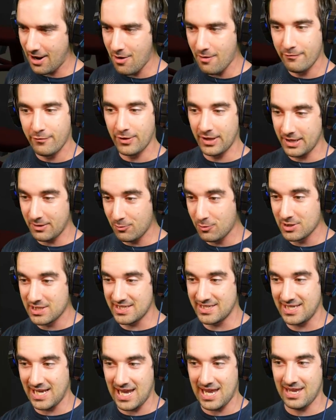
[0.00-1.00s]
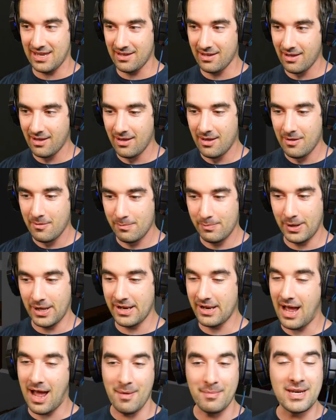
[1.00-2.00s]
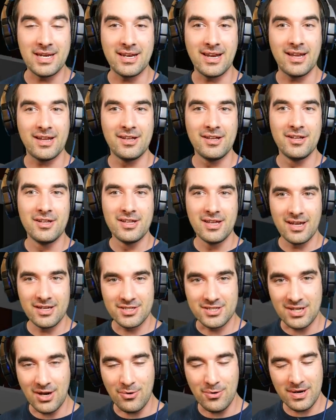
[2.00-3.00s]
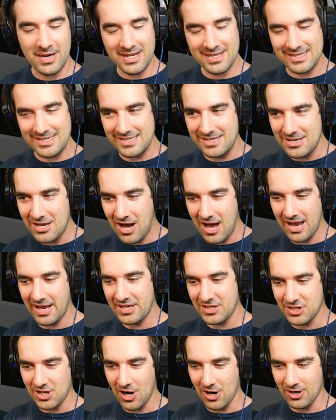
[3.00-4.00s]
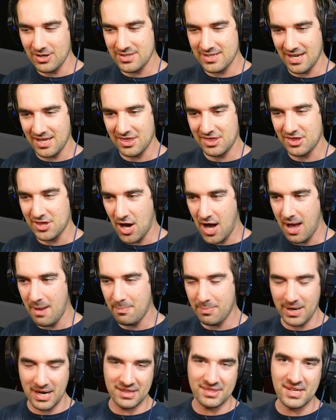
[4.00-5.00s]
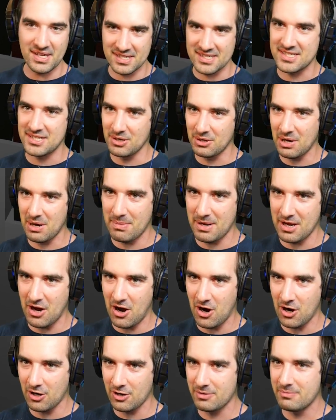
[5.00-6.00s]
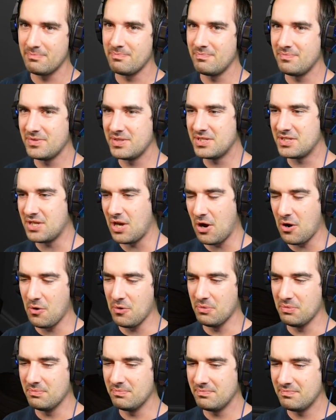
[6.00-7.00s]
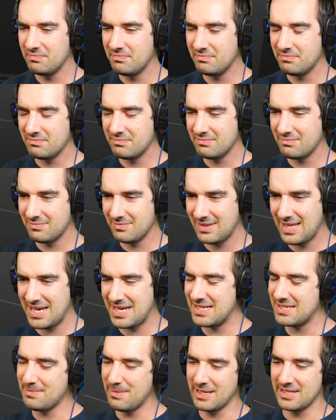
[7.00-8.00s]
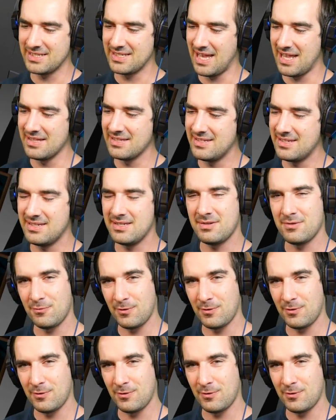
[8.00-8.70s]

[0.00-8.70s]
hopefully. We'll see. But, I mean, so it's not as hard as I thought, but I think it's still to be hard. So that doesn't make sense,